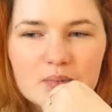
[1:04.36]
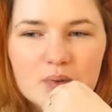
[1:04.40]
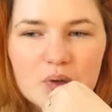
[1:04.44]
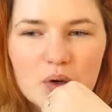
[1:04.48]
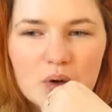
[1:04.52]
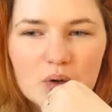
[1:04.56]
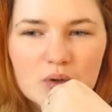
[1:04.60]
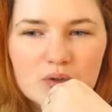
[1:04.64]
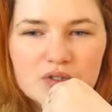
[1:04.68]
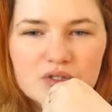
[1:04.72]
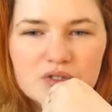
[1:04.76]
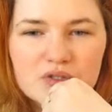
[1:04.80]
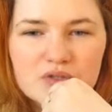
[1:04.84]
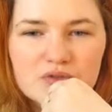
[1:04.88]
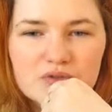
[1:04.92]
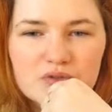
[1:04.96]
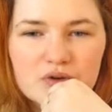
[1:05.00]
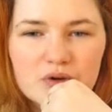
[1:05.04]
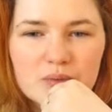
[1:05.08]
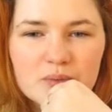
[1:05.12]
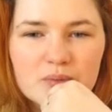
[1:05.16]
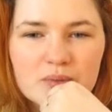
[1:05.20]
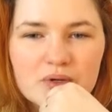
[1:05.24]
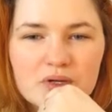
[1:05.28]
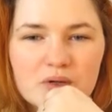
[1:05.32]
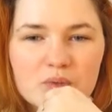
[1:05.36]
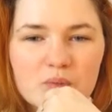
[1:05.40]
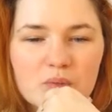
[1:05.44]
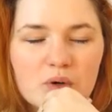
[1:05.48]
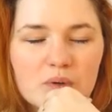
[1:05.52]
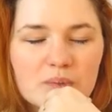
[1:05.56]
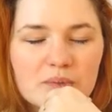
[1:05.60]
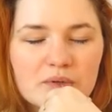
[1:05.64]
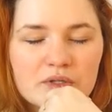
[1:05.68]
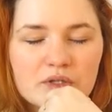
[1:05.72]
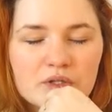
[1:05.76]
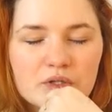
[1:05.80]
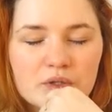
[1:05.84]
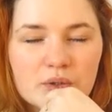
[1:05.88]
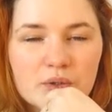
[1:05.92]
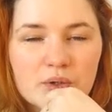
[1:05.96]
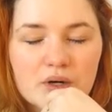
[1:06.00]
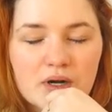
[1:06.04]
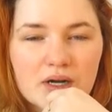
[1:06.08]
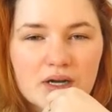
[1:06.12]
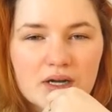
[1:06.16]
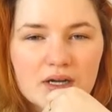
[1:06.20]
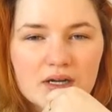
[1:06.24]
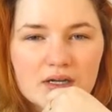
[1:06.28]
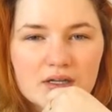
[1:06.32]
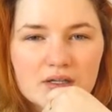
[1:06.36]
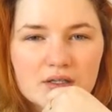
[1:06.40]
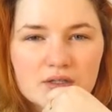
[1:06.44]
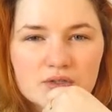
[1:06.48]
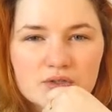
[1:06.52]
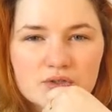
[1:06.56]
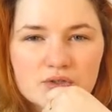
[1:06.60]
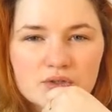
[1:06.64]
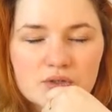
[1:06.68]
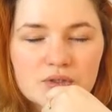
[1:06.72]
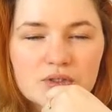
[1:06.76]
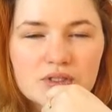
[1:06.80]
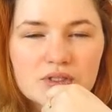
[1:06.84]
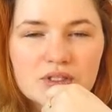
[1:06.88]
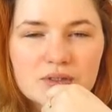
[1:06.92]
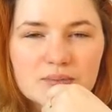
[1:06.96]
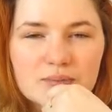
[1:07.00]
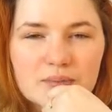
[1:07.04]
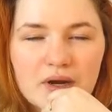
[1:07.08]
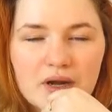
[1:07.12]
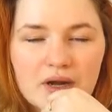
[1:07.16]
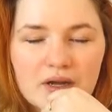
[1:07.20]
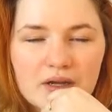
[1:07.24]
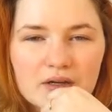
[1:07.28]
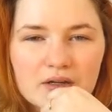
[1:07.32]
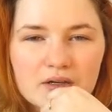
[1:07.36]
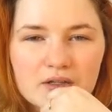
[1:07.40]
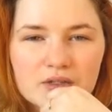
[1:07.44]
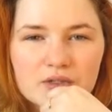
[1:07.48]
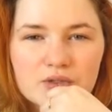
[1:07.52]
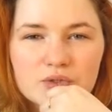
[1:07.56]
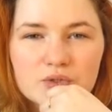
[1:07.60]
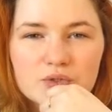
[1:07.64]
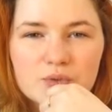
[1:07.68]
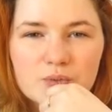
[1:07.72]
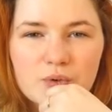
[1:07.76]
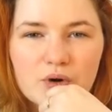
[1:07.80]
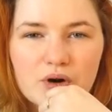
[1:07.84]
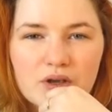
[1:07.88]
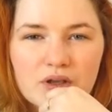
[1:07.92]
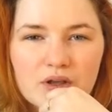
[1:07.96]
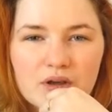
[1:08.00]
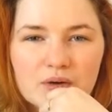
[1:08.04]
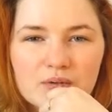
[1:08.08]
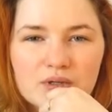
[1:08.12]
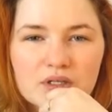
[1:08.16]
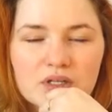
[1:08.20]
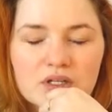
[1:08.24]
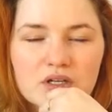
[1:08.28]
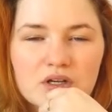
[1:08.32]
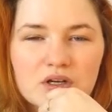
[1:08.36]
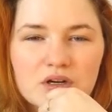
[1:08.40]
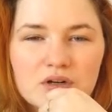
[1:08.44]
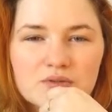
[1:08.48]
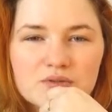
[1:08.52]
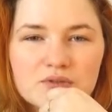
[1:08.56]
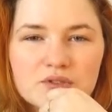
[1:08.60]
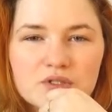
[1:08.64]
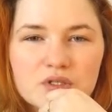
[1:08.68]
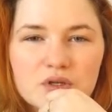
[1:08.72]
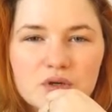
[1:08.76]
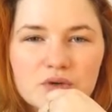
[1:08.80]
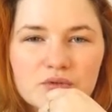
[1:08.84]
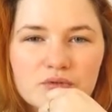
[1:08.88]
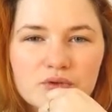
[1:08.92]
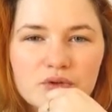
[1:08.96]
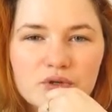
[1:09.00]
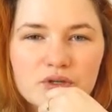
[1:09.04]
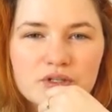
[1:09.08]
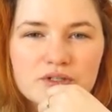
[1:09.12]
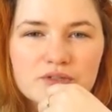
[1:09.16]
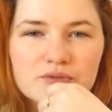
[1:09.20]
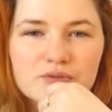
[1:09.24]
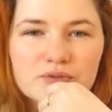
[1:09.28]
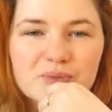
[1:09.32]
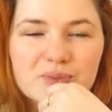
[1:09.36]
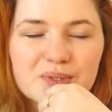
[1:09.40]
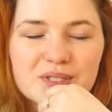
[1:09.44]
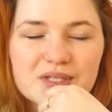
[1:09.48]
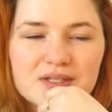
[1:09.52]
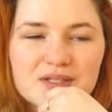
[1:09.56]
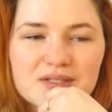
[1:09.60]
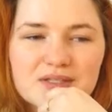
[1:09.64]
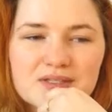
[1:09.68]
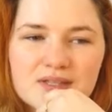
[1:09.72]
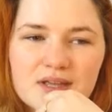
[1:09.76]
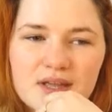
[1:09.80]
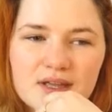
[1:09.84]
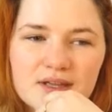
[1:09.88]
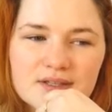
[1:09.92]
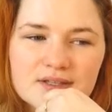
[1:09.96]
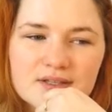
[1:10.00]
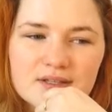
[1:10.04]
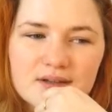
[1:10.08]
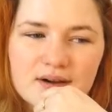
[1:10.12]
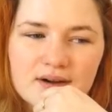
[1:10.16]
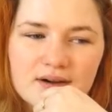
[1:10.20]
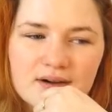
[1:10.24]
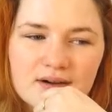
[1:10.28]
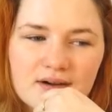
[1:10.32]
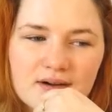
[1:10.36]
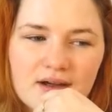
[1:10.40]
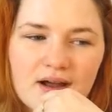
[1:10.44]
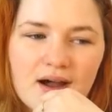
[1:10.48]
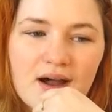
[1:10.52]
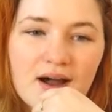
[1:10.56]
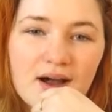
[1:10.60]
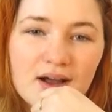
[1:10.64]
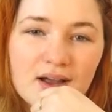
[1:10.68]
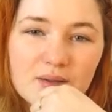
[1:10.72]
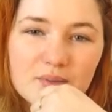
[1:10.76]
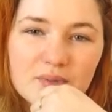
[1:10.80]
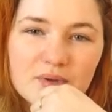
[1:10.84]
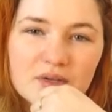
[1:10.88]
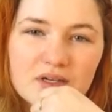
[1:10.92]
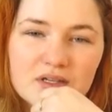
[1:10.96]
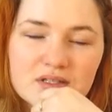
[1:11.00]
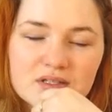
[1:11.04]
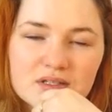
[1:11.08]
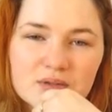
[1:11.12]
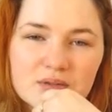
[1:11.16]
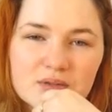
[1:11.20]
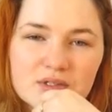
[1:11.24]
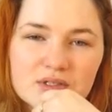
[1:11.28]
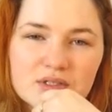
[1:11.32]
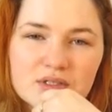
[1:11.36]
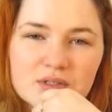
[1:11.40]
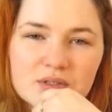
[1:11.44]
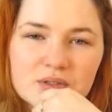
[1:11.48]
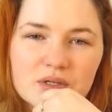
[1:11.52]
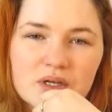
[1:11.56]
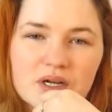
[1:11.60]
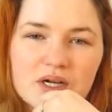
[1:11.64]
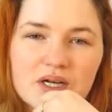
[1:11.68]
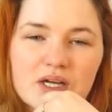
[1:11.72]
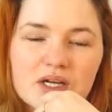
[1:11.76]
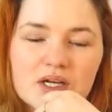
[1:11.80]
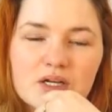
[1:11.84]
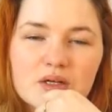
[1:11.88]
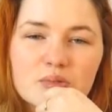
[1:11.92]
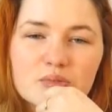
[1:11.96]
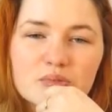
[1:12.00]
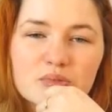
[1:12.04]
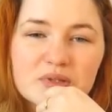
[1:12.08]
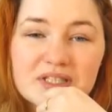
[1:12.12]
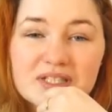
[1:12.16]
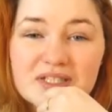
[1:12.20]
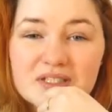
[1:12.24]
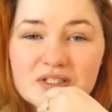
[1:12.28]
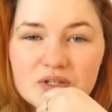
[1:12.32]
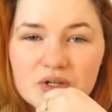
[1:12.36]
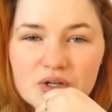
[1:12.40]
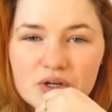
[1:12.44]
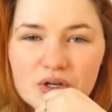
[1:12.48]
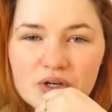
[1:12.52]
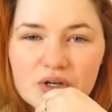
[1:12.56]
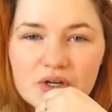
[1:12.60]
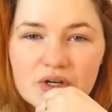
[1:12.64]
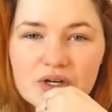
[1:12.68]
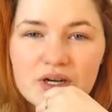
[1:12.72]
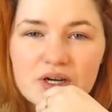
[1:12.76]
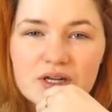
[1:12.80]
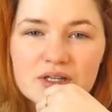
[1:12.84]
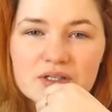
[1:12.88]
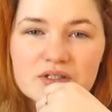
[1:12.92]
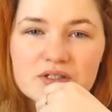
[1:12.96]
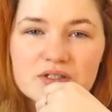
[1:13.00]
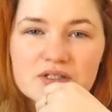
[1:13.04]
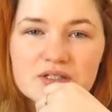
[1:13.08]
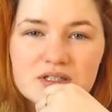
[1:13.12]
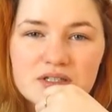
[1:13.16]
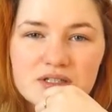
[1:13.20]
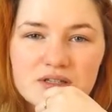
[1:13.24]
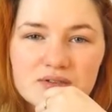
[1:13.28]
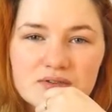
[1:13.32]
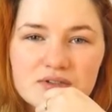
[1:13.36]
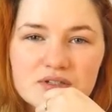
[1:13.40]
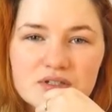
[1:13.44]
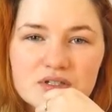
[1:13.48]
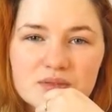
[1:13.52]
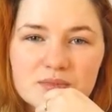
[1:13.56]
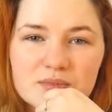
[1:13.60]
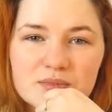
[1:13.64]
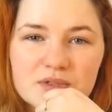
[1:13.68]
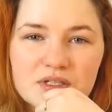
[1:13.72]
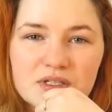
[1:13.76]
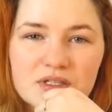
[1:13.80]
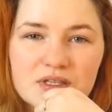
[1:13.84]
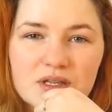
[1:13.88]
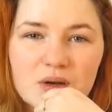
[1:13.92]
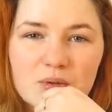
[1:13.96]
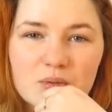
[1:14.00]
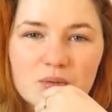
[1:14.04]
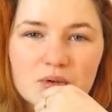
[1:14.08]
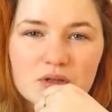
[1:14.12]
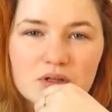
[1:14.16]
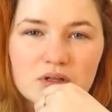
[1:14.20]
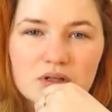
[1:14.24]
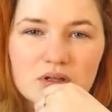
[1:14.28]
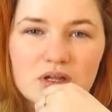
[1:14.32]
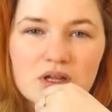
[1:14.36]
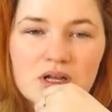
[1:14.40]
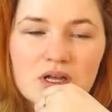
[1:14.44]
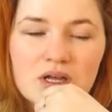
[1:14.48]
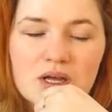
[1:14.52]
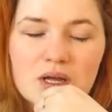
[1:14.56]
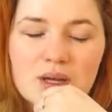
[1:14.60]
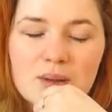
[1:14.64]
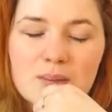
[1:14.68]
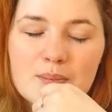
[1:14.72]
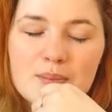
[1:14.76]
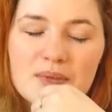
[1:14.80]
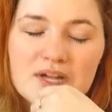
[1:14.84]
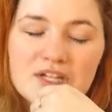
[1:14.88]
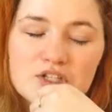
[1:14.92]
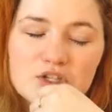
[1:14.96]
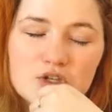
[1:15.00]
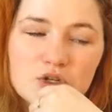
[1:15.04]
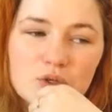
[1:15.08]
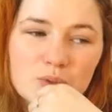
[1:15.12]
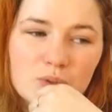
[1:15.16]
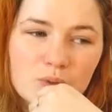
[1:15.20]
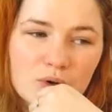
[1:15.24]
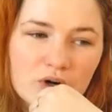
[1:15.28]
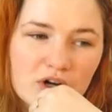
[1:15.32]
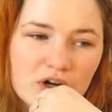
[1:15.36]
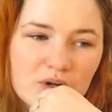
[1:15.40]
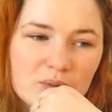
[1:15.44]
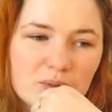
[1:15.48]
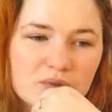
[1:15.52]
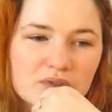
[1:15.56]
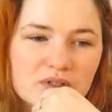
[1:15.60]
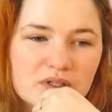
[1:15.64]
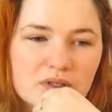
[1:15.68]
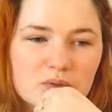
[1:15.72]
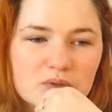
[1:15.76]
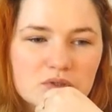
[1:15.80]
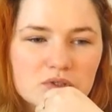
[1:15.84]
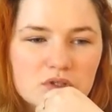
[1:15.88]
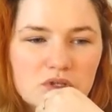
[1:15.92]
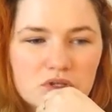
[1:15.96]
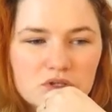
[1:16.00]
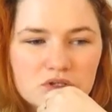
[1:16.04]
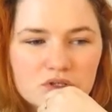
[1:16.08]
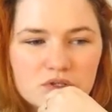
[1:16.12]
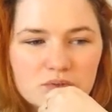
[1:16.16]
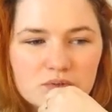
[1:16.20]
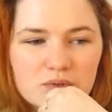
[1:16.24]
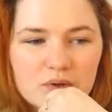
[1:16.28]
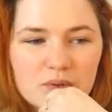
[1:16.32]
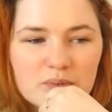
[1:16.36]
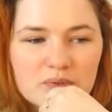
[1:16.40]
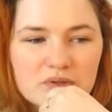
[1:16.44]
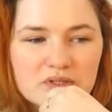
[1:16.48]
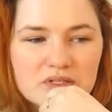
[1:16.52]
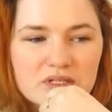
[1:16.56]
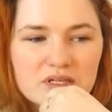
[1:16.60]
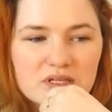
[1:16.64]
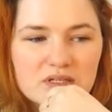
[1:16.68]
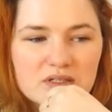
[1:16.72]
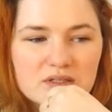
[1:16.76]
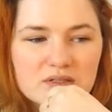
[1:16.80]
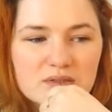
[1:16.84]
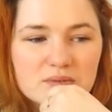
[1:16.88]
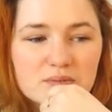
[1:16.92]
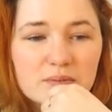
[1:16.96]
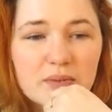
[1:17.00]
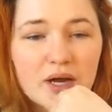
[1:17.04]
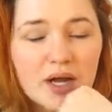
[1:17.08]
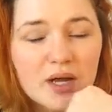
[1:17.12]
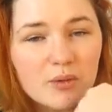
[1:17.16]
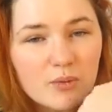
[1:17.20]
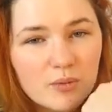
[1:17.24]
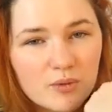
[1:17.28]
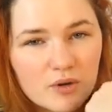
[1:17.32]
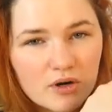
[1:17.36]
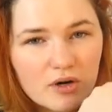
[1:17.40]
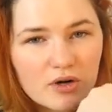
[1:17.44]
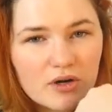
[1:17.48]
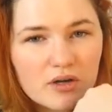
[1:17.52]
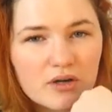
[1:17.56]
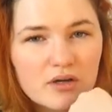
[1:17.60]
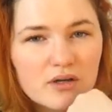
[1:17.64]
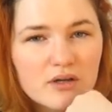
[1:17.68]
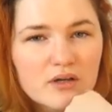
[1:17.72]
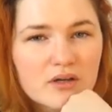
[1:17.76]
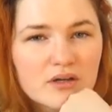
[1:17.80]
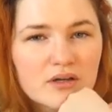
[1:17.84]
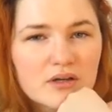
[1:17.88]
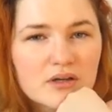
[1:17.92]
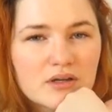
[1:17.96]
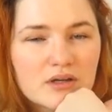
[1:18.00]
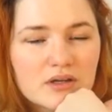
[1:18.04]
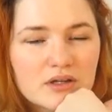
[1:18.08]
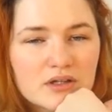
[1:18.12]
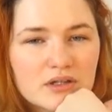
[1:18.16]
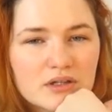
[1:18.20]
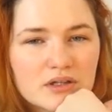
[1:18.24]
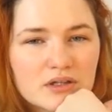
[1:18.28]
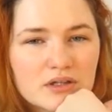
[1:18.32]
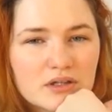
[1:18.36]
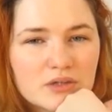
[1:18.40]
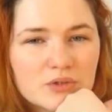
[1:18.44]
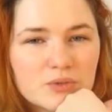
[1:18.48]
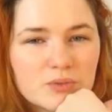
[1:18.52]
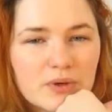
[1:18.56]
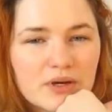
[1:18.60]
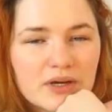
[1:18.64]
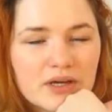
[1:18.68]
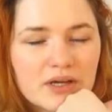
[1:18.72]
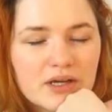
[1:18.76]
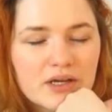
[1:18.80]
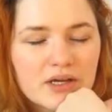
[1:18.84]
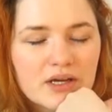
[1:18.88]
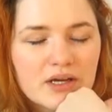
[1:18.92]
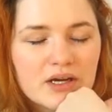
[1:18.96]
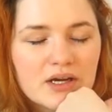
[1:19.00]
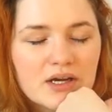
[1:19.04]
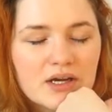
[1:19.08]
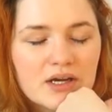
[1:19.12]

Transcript: post from a woman who I truly admire and whose work I really love. So of course for me the stakes are high because I want to please her and deliver something that will match her work, but that will also represent my work in a good way.